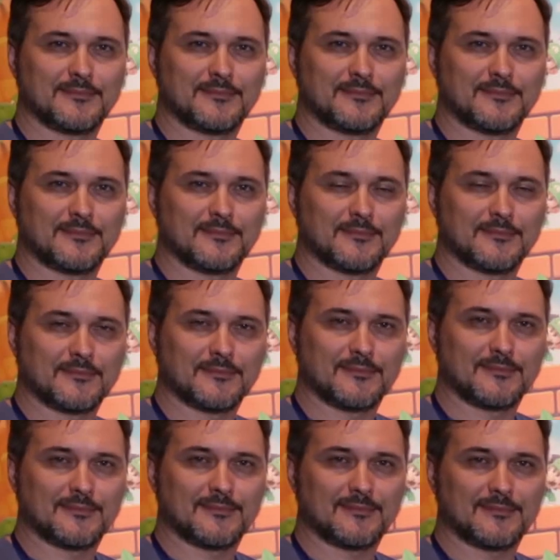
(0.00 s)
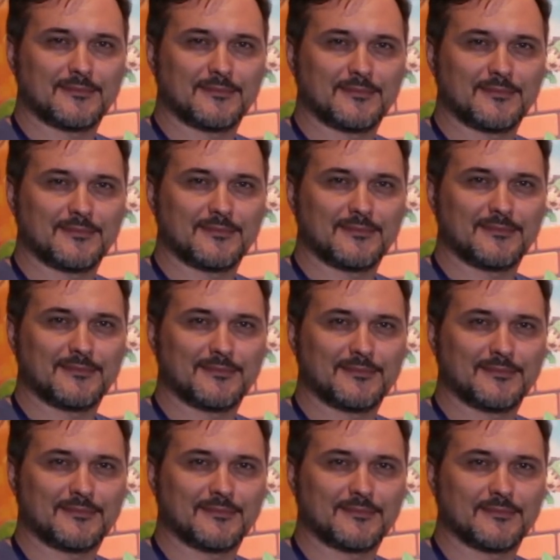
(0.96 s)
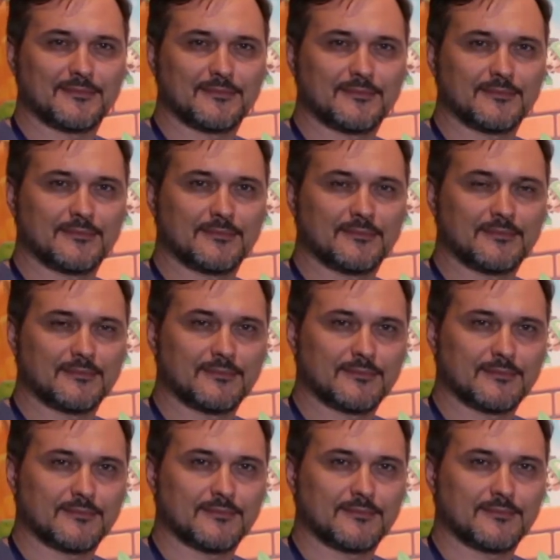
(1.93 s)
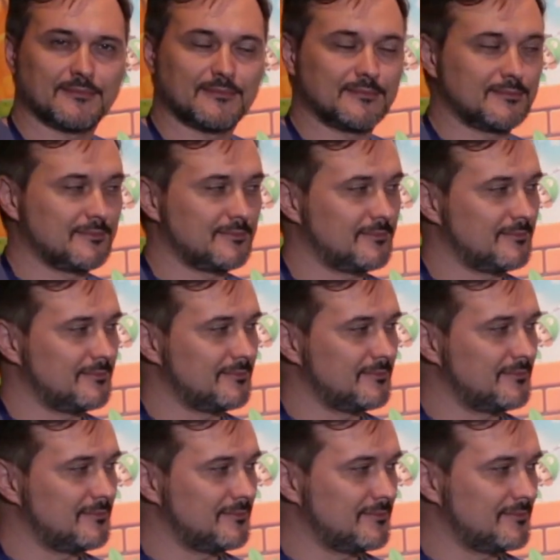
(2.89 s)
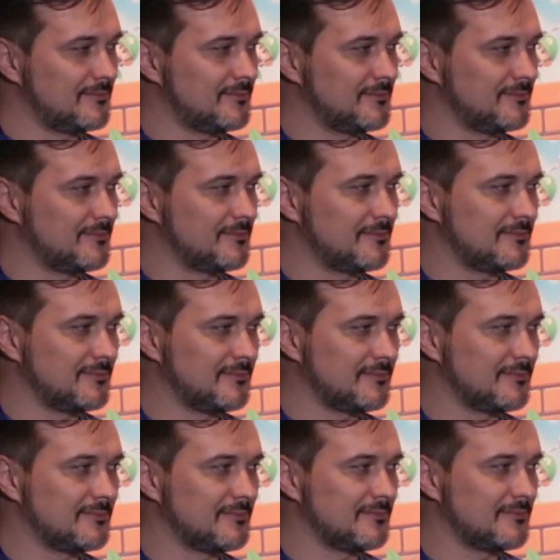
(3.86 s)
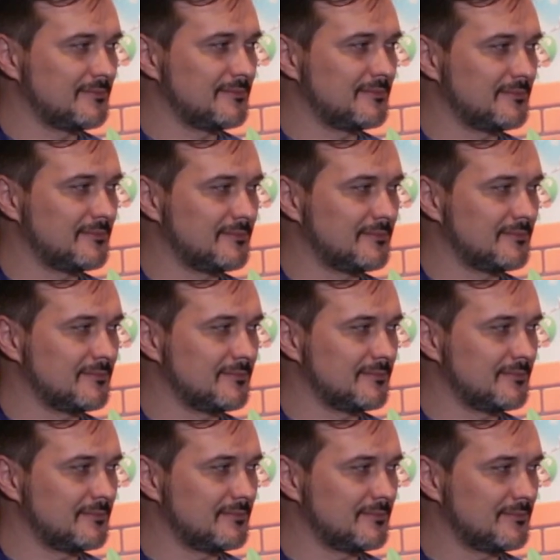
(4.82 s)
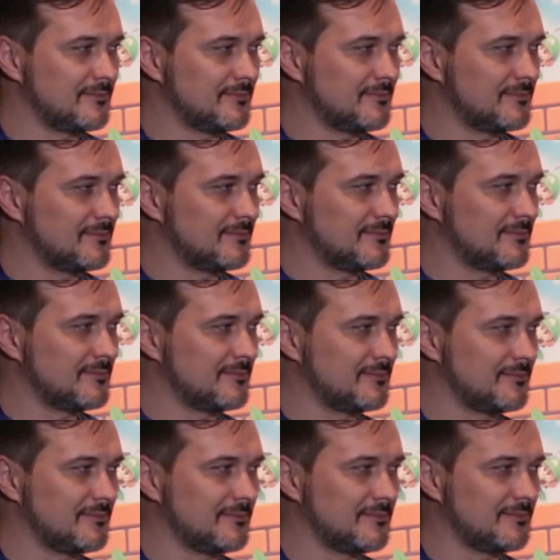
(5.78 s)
This person isn't speaking.